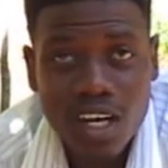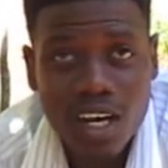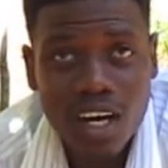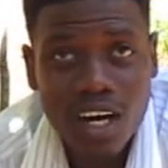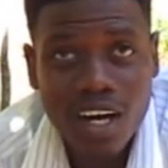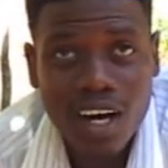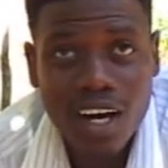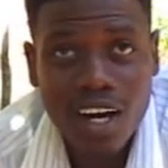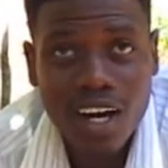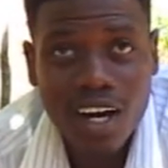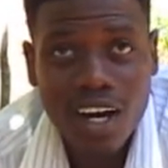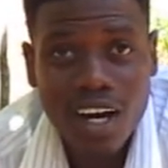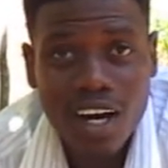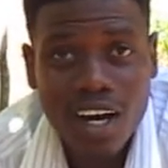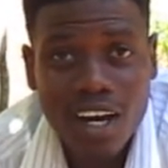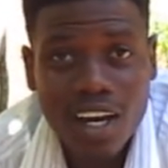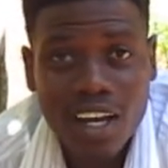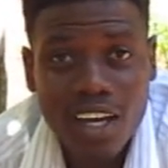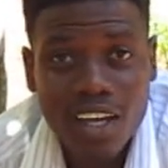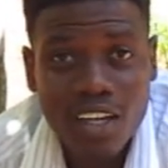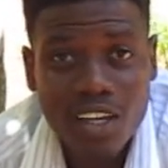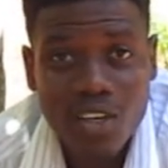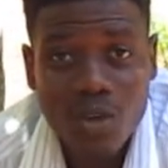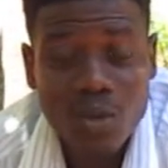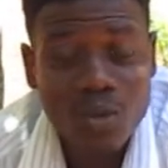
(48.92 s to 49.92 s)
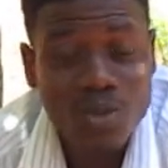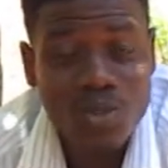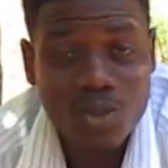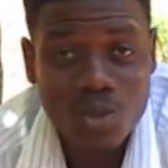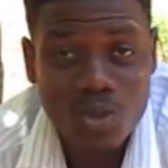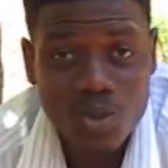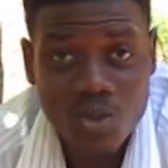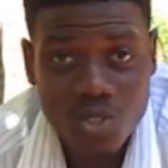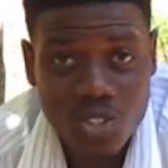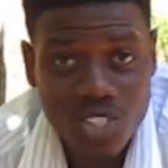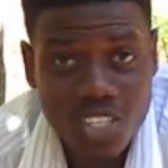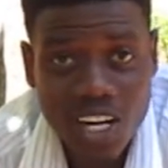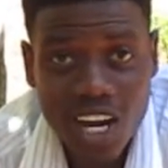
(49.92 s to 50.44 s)
I used
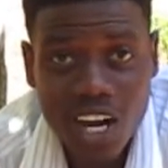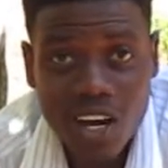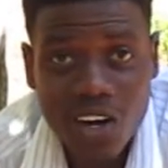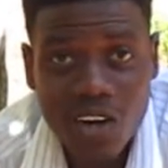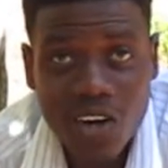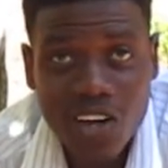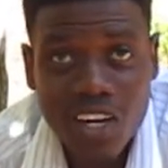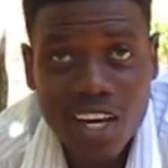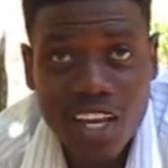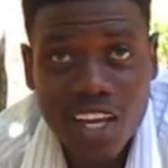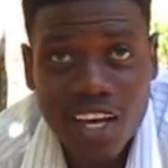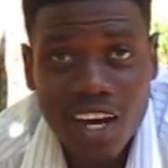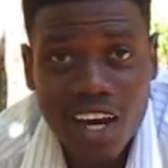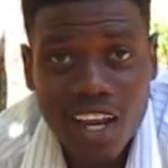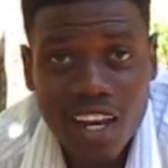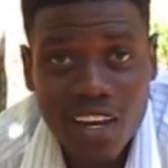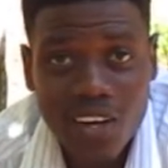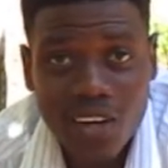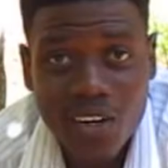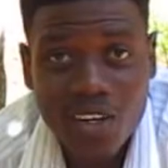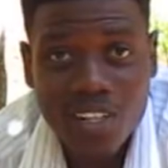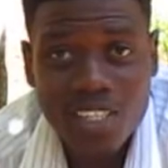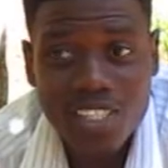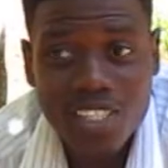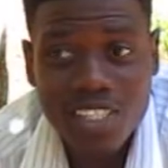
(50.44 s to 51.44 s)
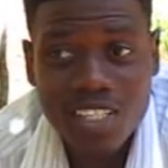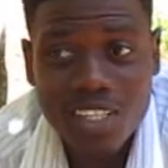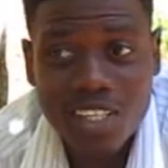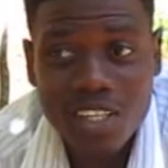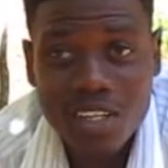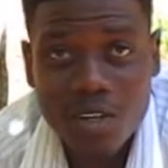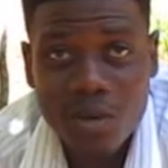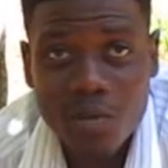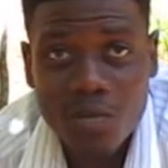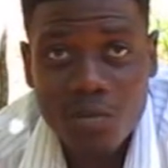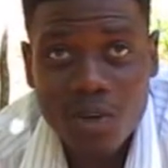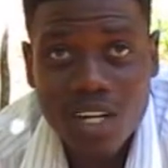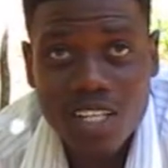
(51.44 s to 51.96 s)
to struggle a lot,
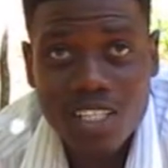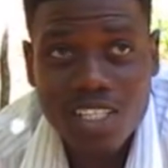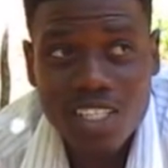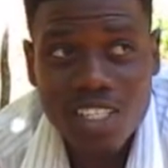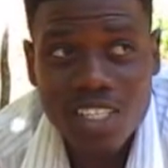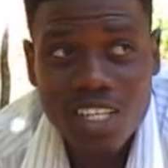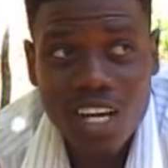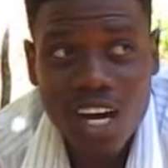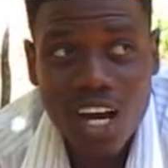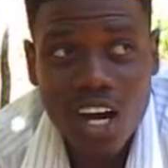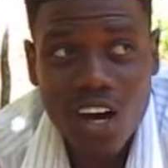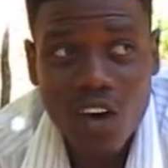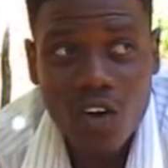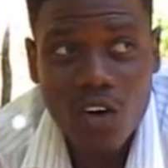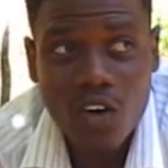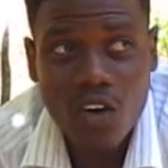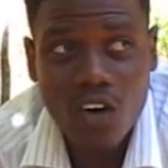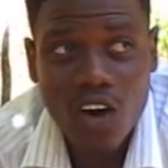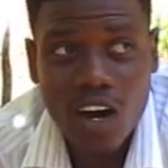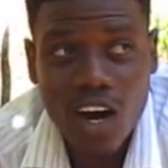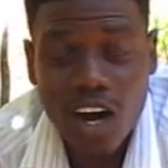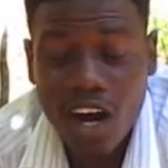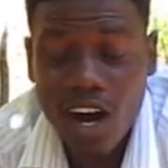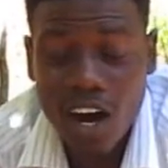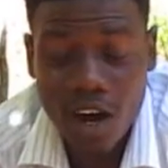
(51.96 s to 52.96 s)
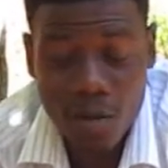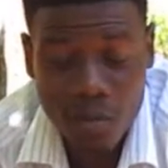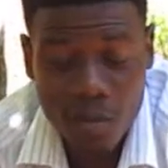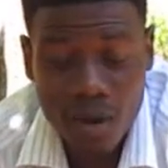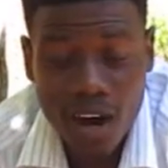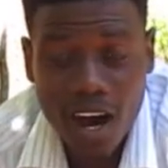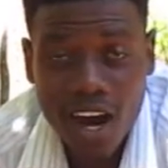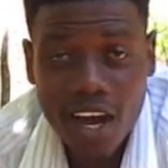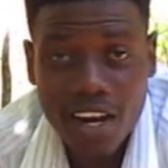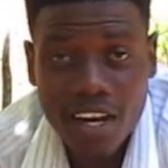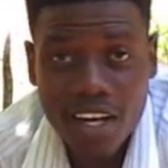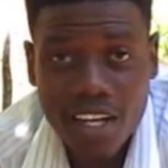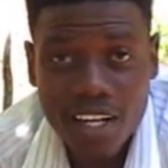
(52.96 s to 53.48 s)
but now I'm
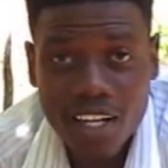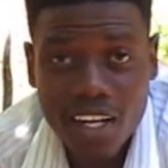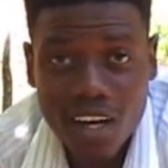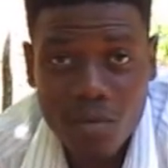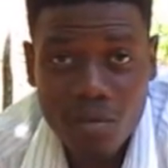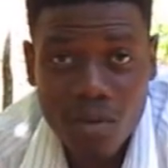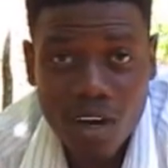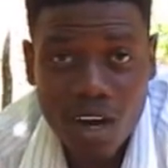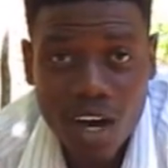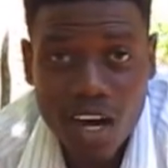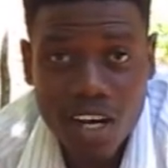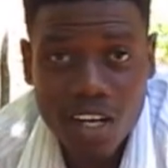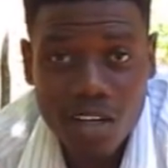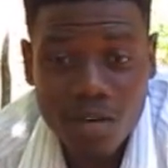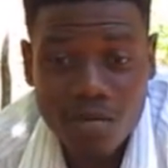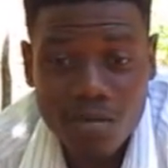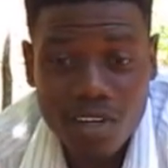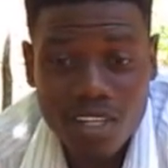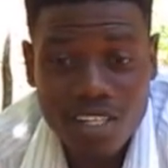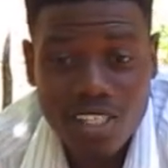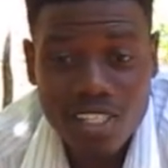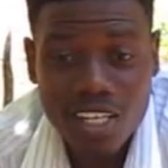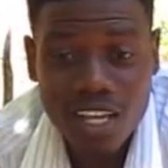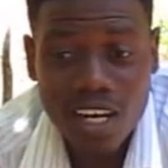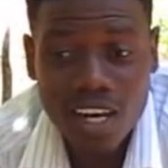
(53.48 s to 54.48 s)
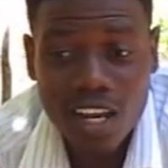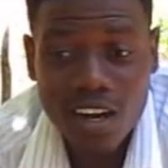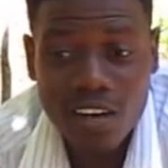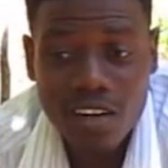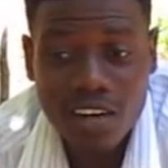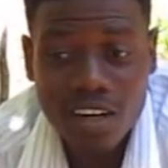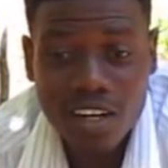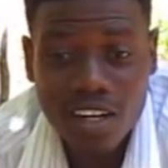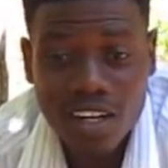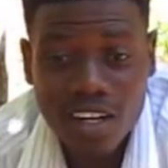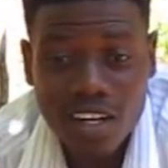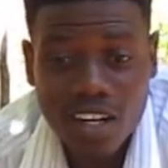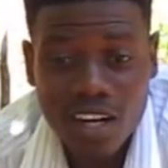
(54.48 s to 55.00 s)
earning. I'm earning my
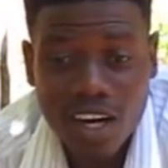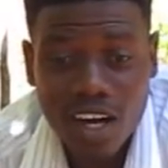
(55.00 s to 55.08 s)
salary.